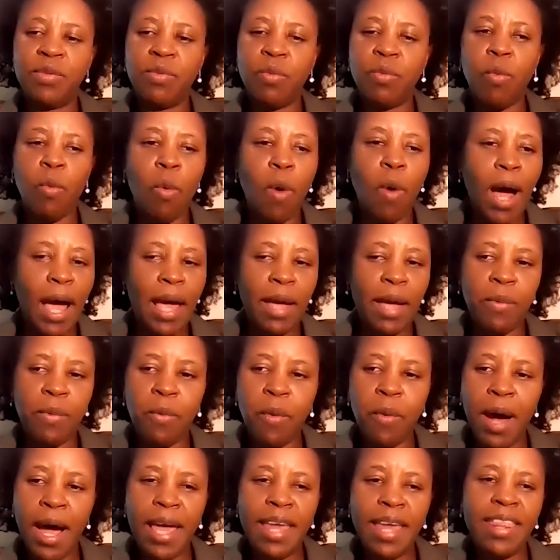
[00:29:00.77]
is why?
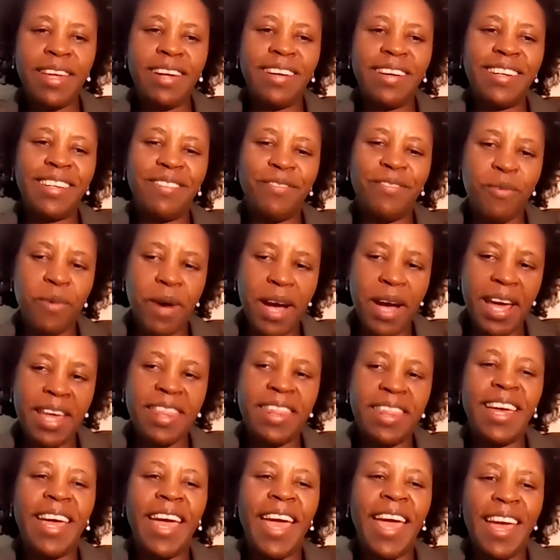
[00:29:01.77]
Why the
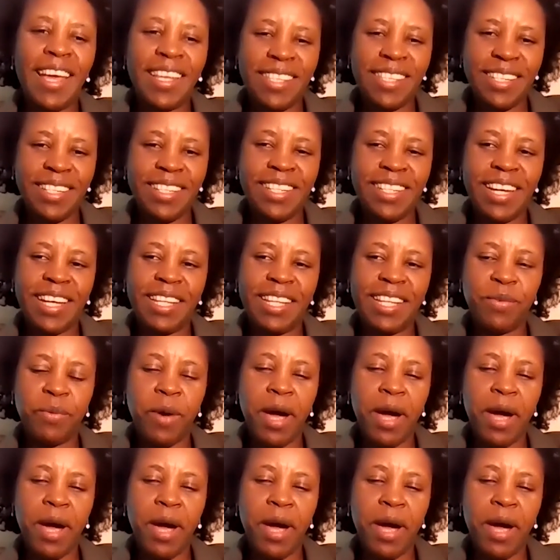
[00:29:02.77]
hesitance?